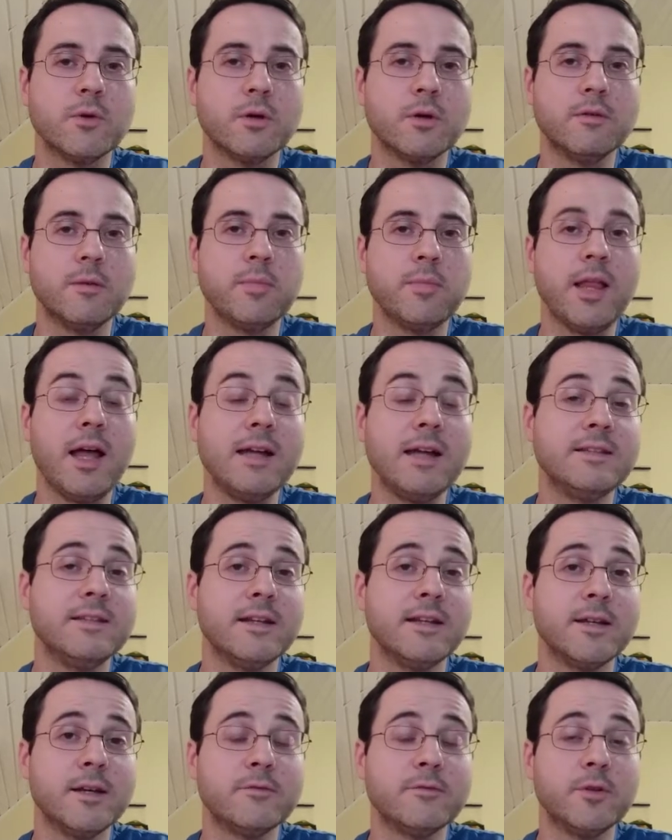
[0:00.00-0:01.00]
or replied
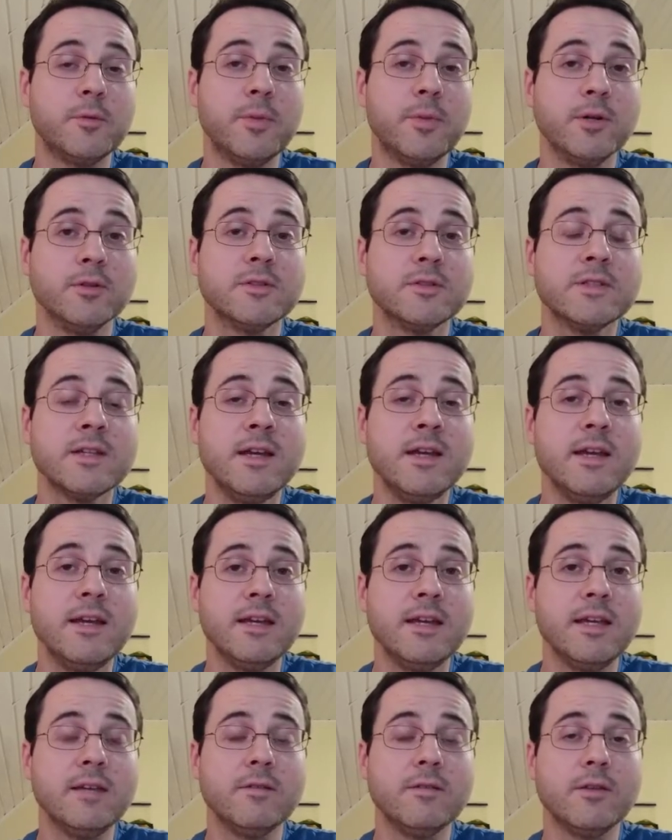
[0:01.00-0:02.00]
to any of her posts.
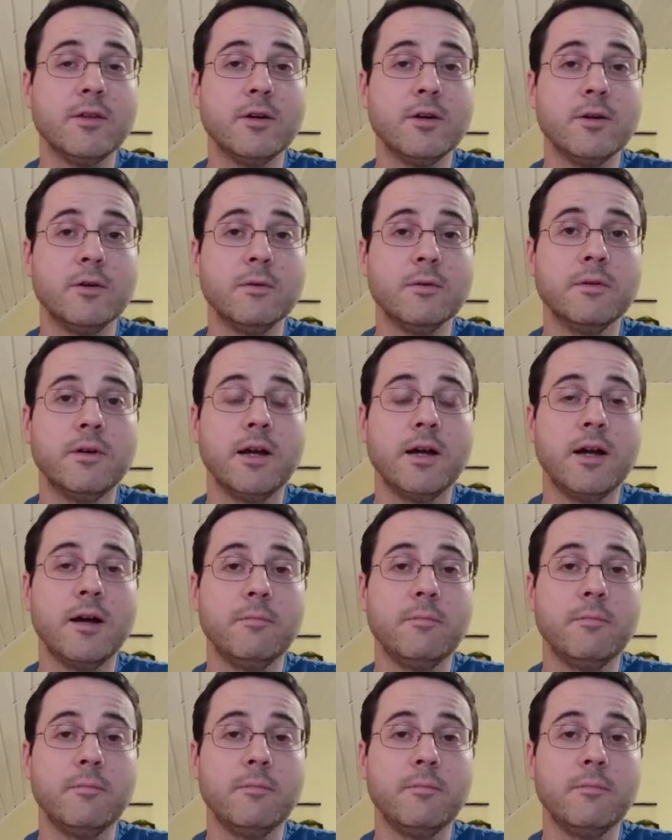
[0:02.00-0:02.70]
Even though